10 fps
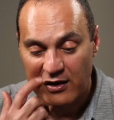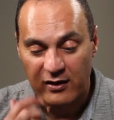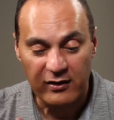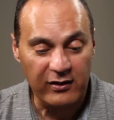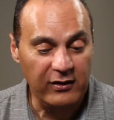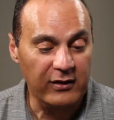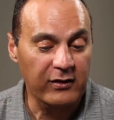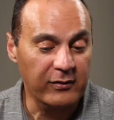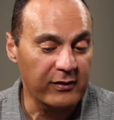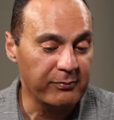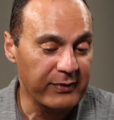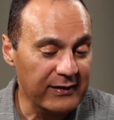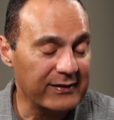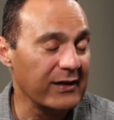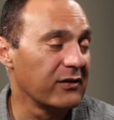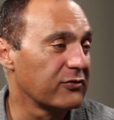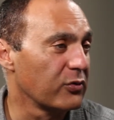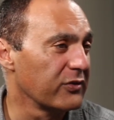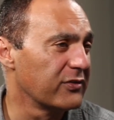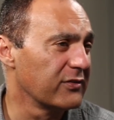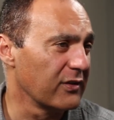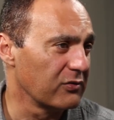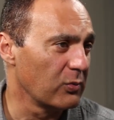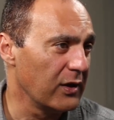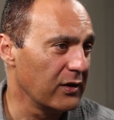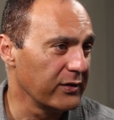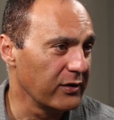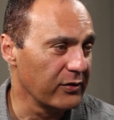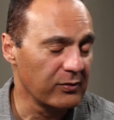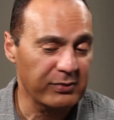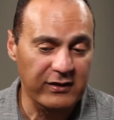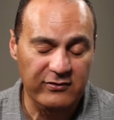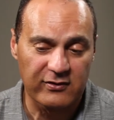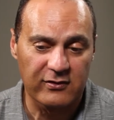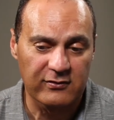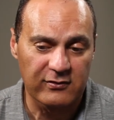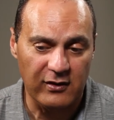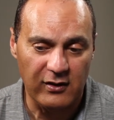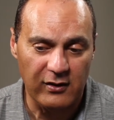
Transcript: in big data sources as well in other places.